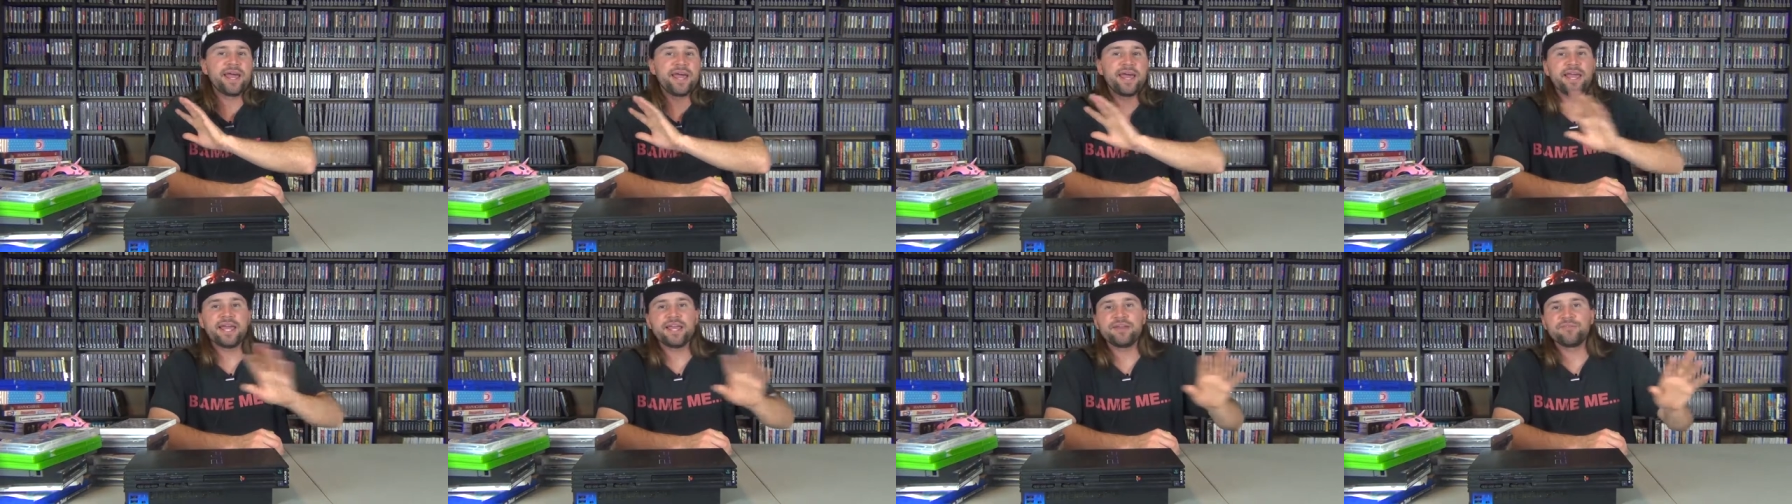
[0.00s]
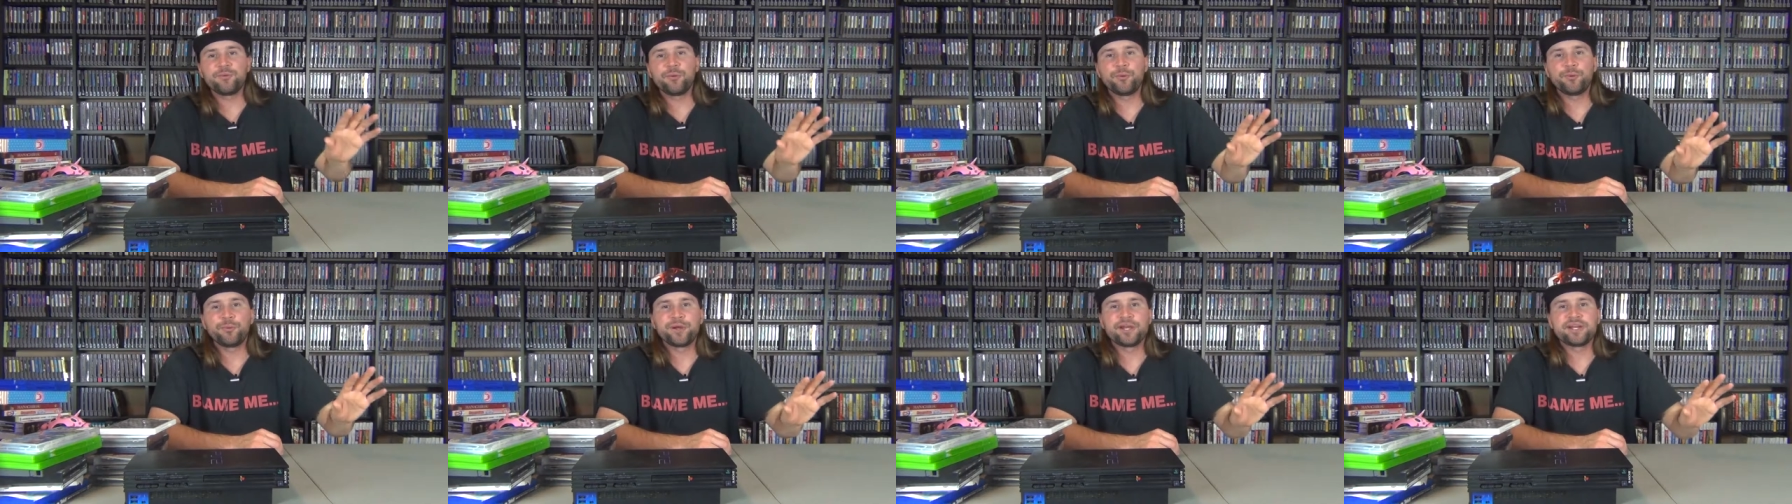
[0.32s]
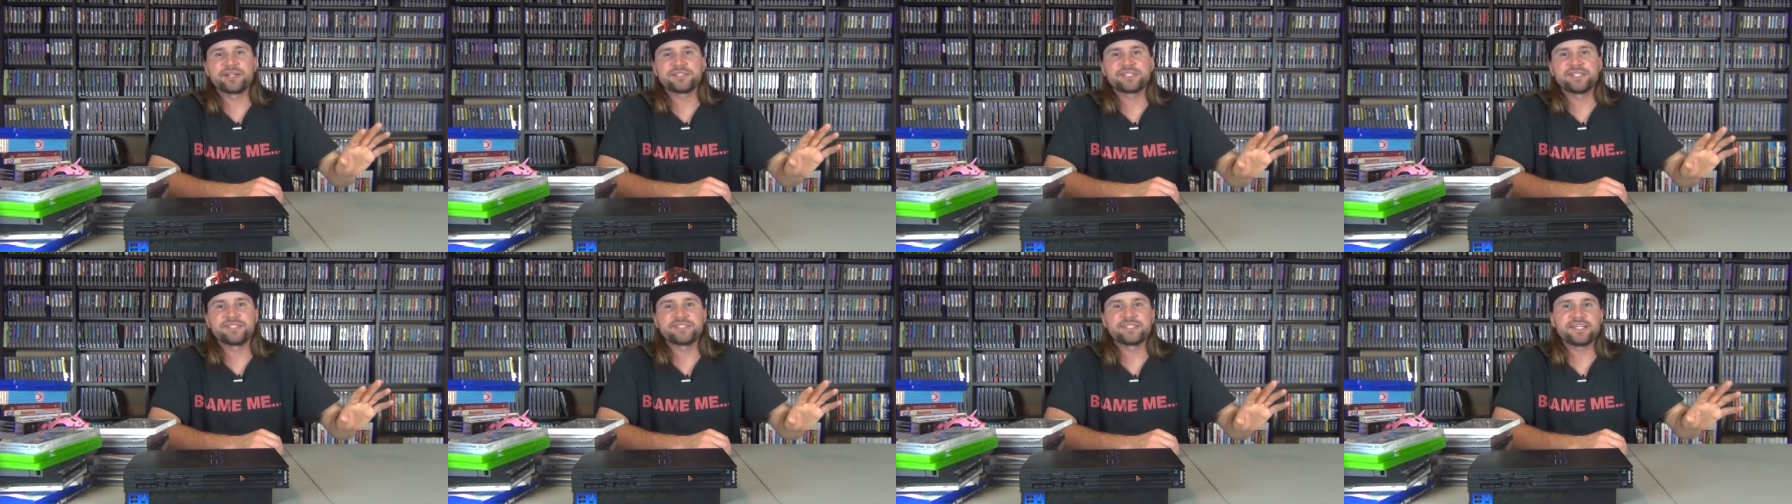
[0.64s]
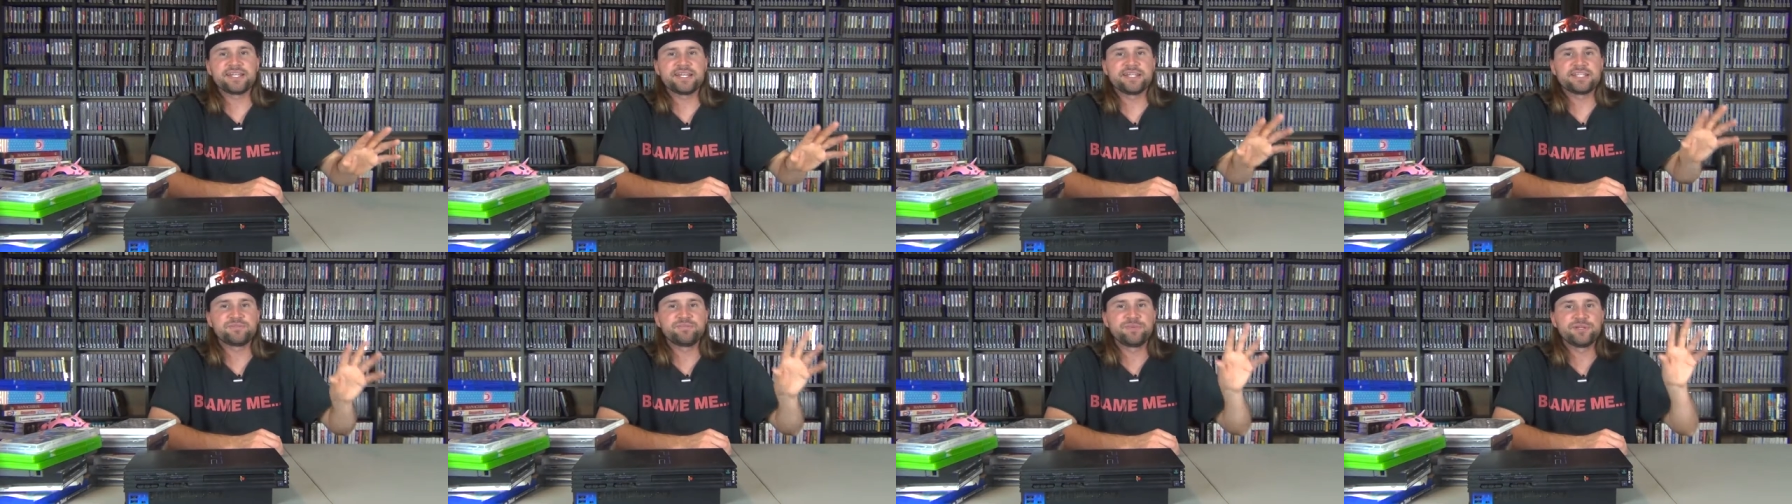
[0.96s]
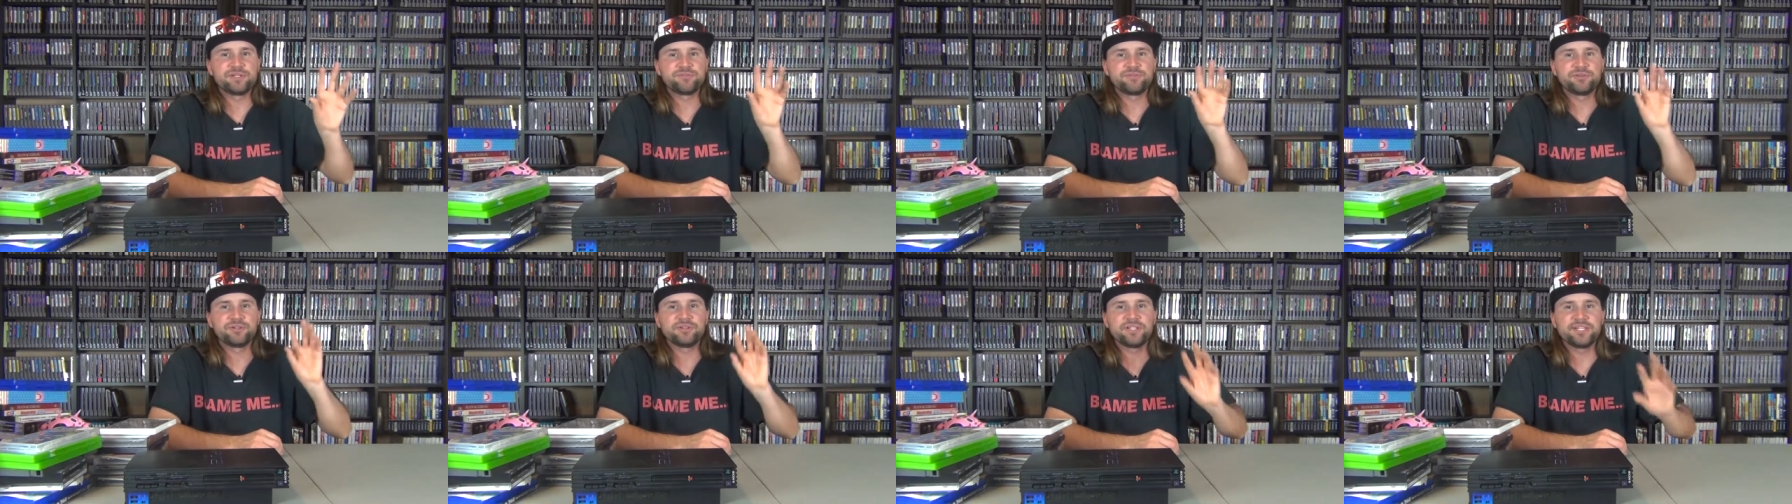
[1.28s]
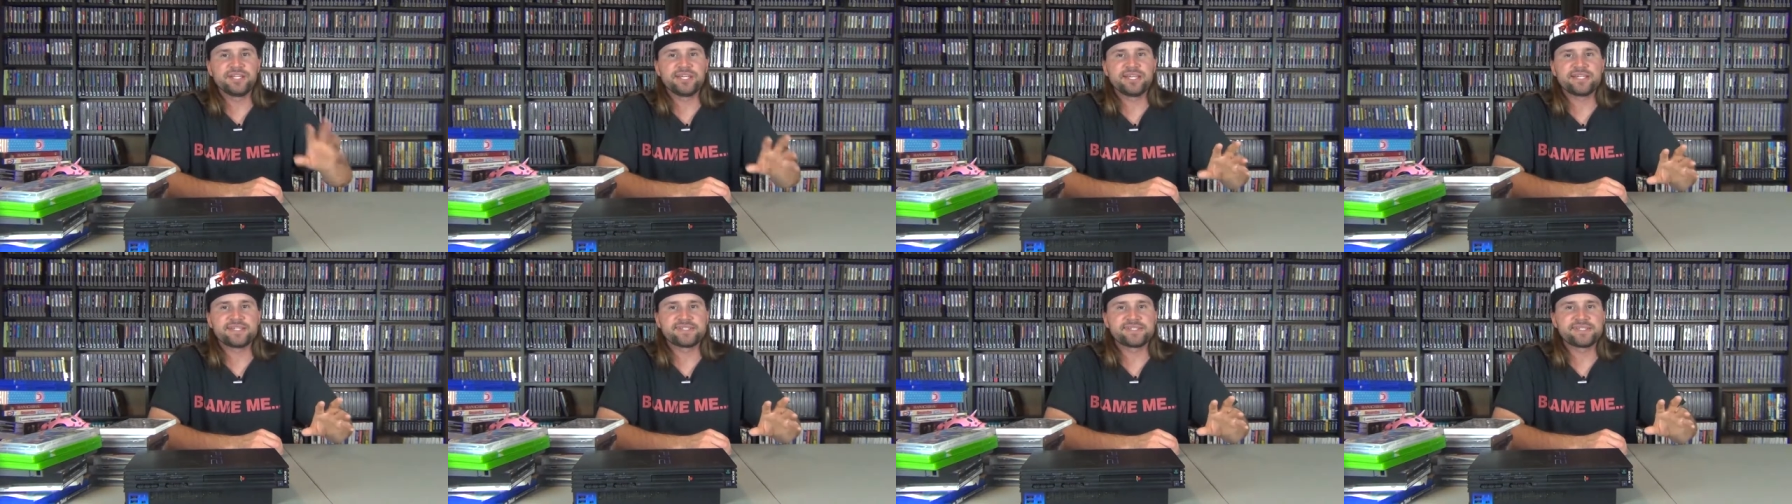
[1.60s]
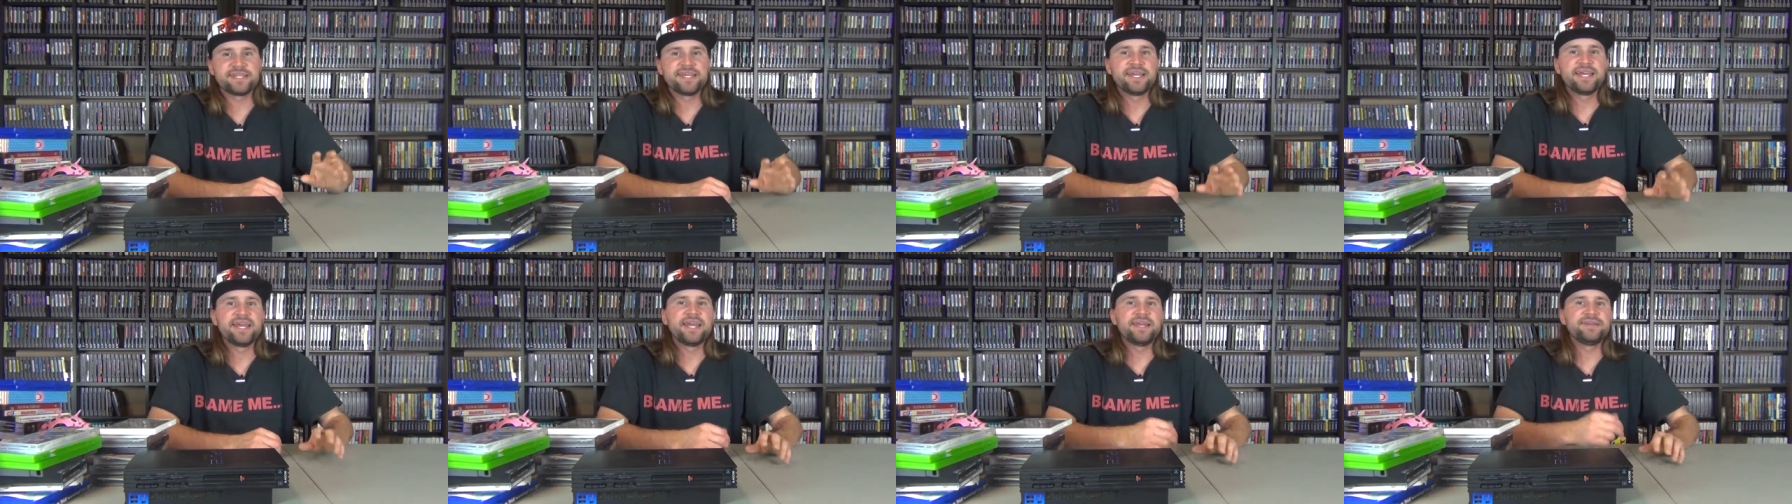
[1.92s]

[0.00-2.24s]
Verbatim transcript: everywhere since it's been released,